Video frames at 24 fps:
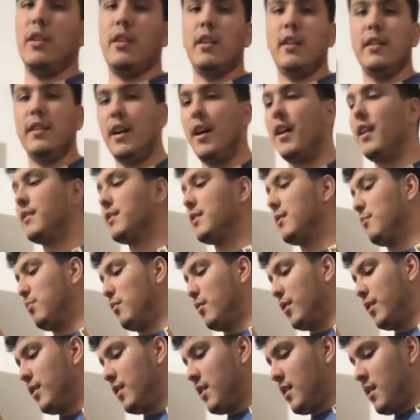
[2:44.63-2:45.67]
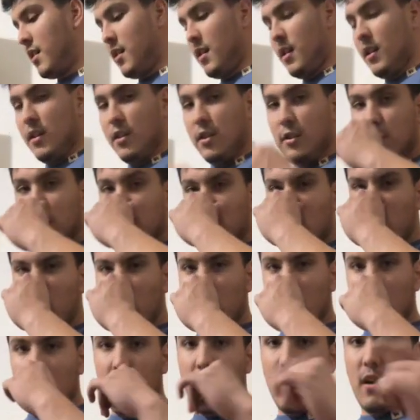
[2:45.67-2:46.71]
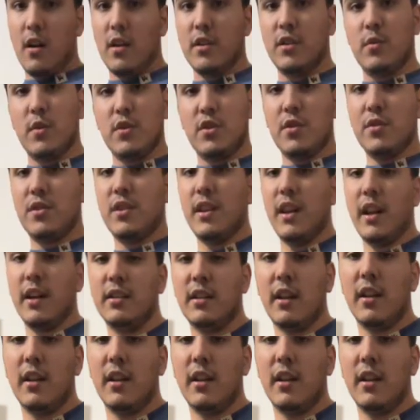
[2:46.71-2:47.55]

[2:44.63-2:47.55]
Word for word: to cut down at some point. So I'll switch on to the next